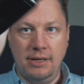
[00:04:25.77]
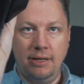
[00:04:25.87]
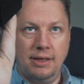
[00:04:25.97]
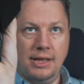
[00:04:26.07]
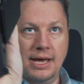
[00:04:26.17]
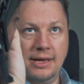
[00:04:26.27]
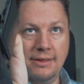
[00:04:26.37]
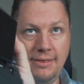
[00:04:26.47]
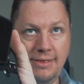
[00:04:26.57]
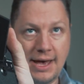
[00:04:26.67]
like
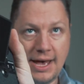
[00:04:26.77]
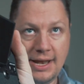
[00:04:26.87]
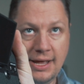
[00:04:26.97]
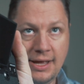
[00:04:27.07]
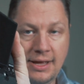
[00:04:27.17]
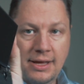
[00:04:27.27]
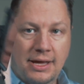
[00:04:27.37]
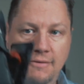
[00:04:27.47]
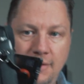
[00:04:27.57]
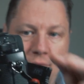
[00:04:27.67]
that
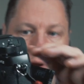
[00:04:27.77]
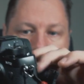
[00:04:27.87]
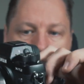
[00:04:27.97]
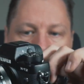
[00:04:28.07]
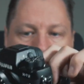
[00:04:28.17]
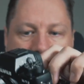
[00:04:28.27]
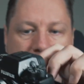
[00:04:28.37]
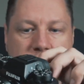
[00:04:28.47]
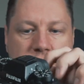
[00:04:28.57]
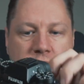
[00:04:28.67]
if you want to be able
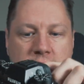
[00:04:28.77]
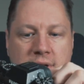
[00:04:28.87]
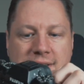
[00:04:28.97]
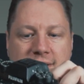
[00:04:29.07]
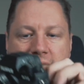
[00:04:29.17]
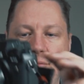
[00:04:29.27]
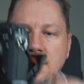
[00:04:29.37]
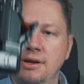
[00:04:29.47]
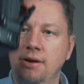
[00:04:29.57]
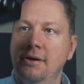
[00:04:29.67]
to see
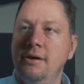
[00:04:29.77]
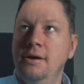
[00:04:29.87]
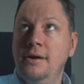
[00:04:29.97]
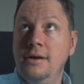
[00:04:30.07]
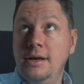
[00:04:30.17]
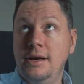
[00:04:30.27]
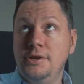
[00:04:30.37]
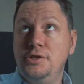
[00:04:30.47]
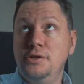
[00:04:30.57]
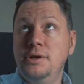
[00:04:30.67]
what you're uh,
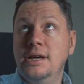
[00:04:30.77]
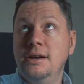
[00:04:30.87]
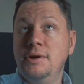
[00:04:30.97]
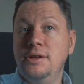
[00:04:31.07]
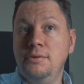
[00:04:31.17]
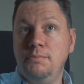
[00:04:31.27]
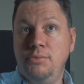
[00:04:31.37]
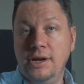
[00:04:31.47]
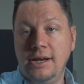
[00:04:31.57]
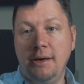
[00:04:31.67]
shooting when you
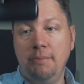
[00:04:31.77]
put it